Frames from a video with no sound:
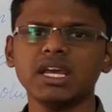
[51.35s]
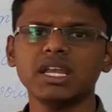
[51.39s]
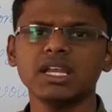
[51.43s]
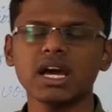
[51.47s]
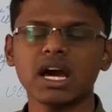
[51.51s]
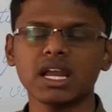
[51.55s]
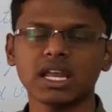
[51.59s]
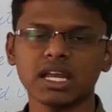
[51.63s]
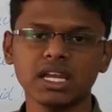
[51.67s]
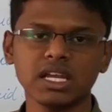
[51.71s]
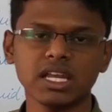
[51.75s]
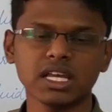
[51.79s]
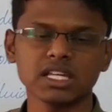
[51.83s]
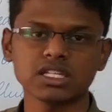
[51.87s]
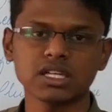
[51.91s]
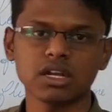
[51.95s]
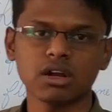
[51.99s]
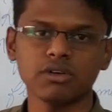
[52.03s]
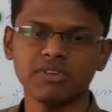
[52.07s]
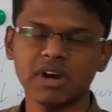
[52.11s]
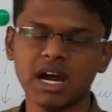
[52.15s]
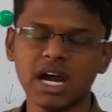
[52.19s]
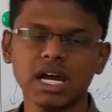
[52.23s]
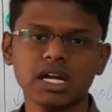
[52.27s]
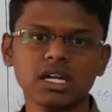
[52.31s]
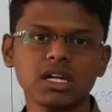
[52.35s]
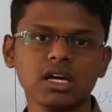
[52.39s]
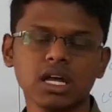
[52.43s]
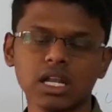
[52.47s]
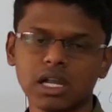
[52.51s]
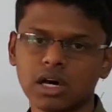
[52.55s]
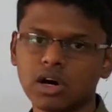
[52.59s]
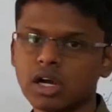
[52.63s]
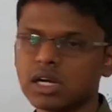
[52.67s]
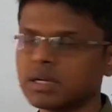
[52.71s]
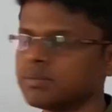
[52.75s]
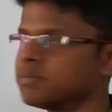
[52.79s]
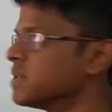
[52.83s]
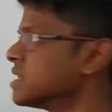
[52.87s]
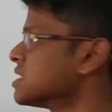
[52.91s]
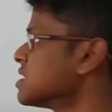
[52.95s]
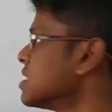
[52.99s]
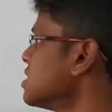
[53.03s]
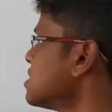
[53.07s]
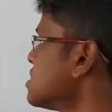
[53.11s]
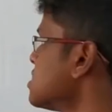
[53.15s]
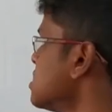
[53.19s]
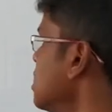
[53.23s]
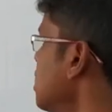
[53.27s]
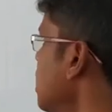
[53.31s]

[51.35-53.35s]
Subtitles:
in architecture of heart or heart muscles.